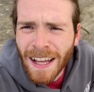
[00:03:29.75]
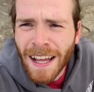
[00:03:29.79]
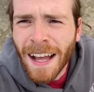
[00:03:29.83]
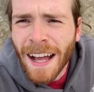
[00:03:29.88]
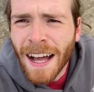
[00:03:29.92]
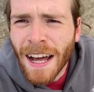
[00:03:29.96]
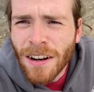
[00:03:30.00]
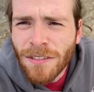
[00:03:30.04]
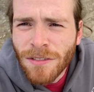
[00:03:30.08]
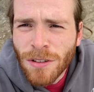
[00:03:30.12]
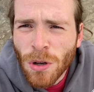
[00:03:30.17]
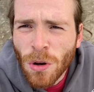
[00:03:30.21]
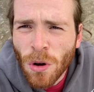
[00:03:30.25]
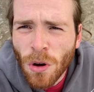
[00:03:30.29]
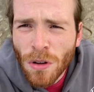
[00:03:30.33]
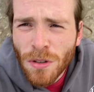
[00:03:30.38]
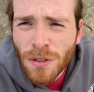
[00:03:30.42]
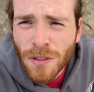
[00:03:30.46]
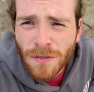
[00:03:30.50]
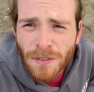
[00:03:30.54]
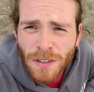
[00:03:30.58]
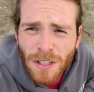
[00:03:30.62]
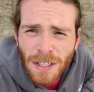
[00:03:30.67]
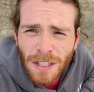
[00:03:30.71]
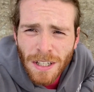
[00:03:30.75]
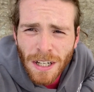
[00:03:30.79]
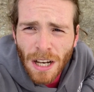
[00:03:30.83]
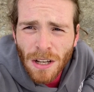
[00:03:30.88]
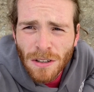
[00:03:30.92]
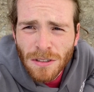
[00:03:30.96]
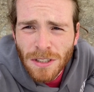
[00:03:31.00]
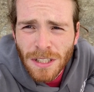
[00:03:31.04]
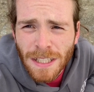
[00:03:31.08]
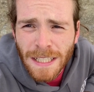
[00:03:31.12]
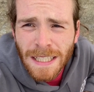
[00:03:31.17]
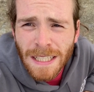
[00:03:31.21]
And of course, if you look
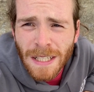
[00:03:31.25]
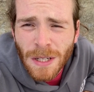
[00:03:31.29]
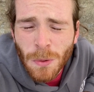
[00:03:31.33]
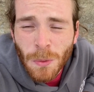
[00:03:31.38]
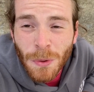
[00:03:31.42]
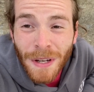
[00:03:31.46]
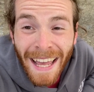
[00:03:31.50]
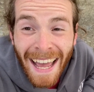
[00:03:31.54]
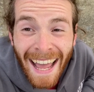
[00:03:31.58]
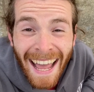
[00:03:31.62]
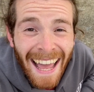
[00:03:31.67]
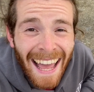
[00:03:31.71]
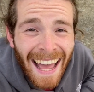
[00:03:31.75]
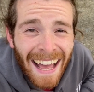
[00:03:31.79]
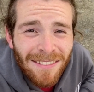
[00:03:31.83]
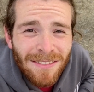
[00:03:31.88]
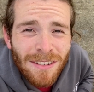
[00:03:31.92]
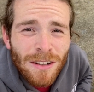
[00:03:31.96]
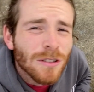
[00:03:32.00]
closely, we have